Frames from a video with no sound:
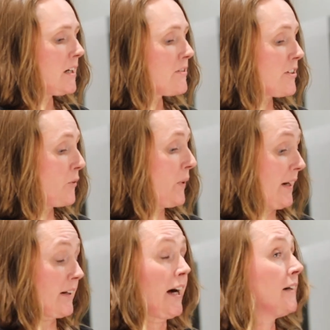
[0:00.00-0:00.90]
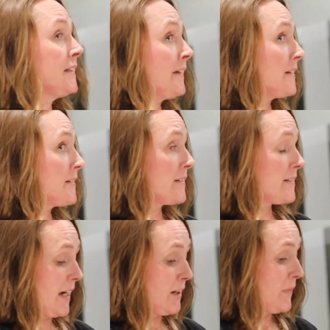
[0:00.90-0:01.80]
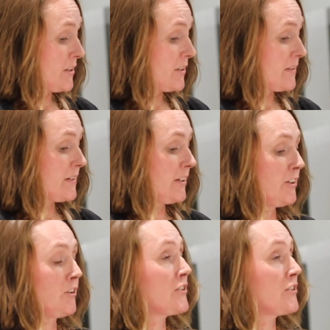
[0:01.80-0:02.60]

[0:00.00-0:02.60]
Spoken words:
So we had calculators, tape measures,